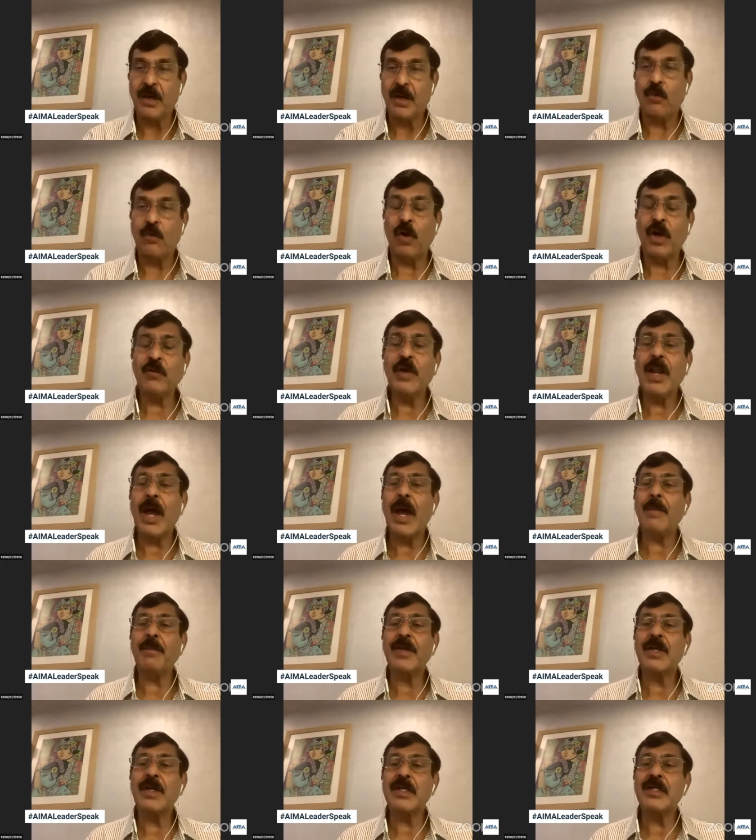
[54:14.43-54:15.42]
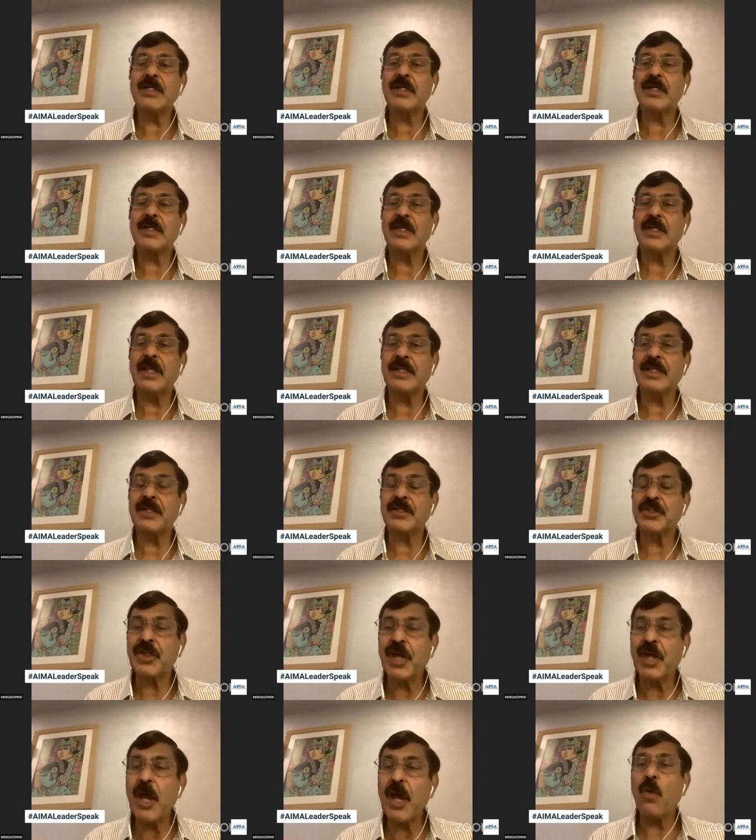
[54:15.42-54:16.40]
What will happen is that the
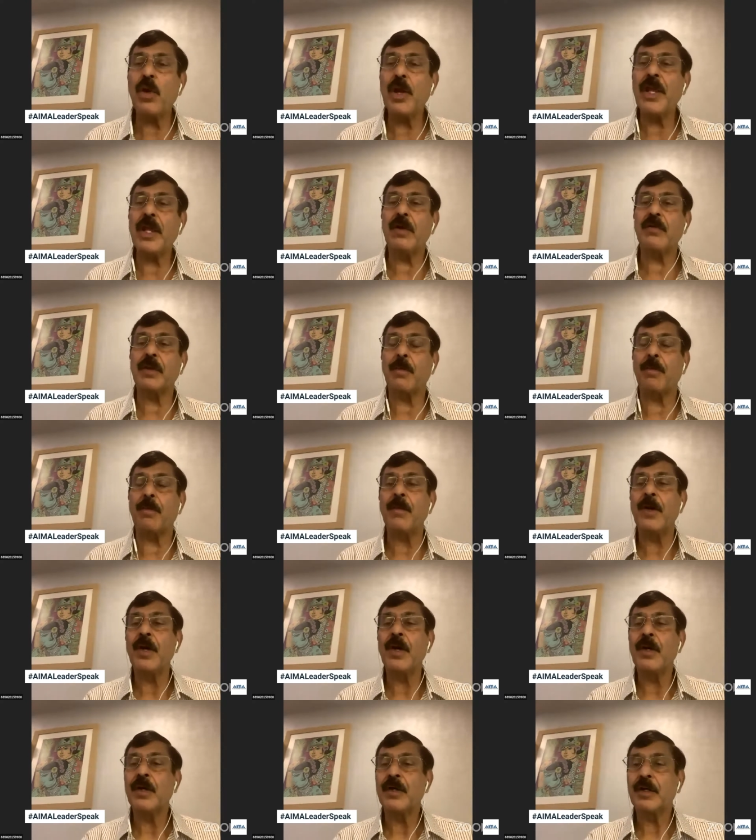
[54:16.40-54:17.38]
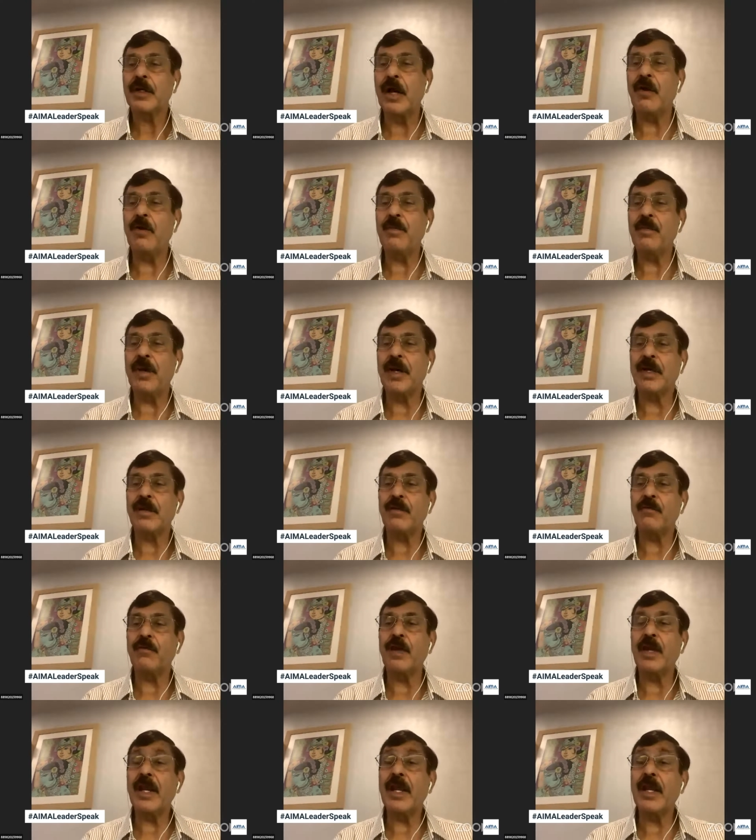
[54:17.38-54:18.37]
shareholding of the government
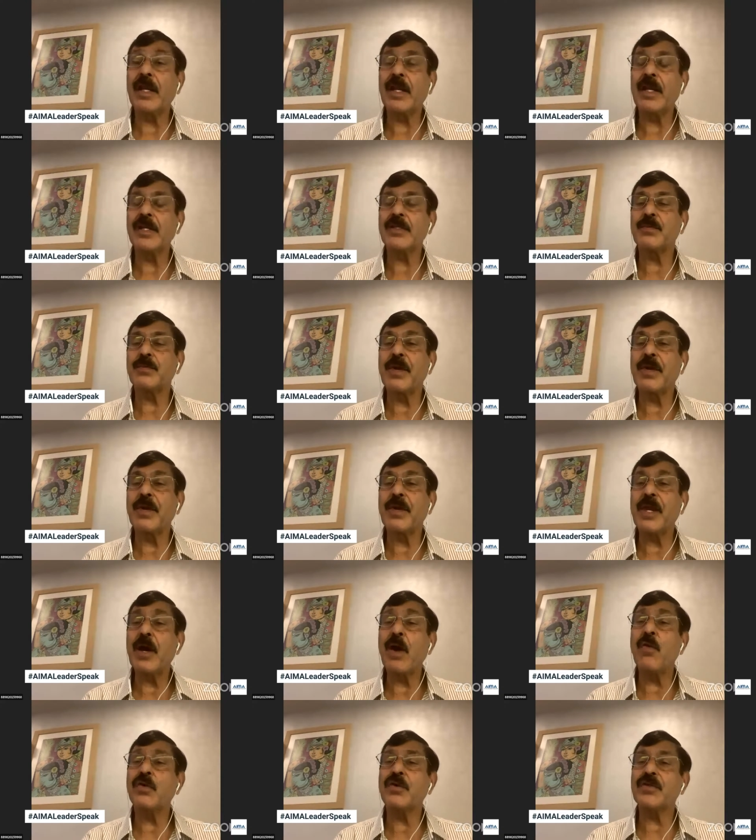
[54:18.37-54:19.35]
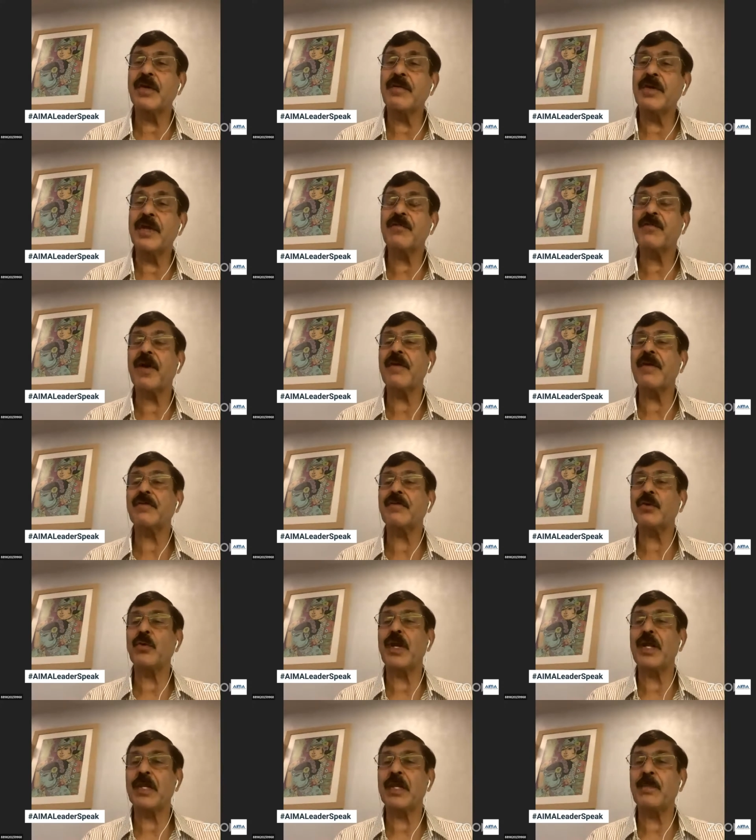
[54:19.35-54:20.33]
will increase beyond 75 to
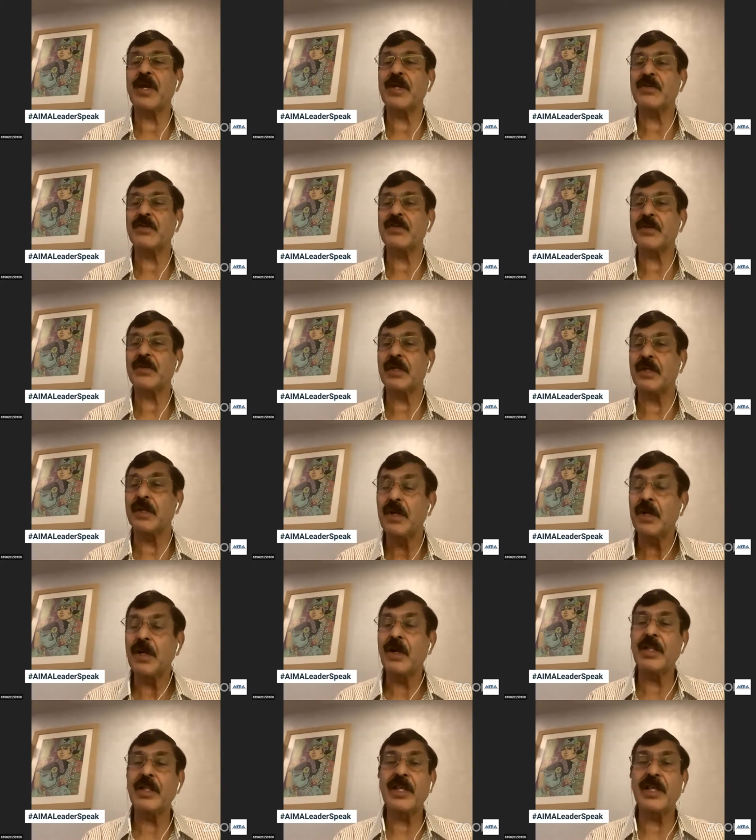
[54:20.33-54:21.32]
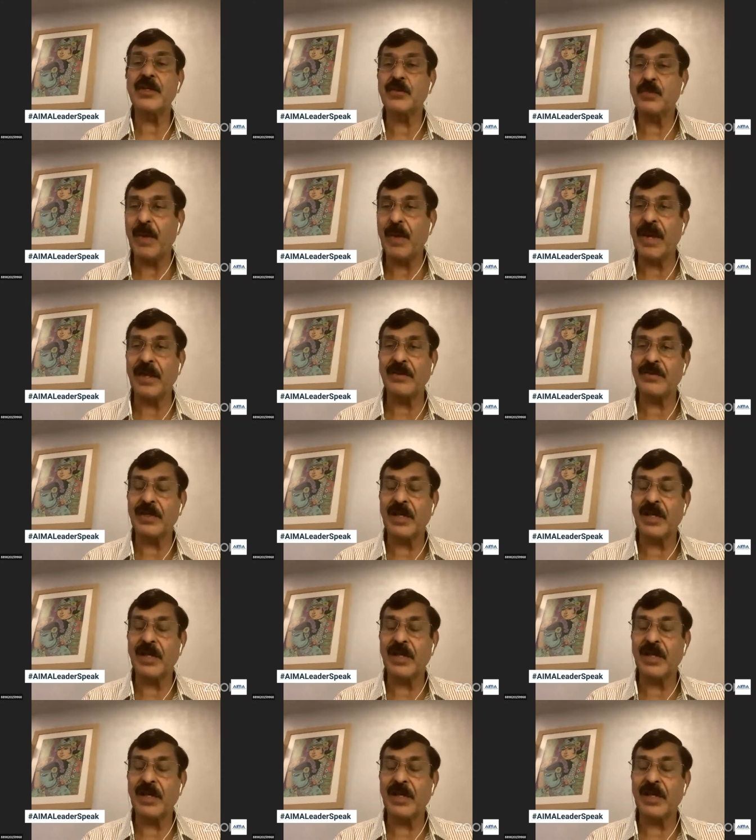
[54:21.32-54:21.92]
80% in these banks.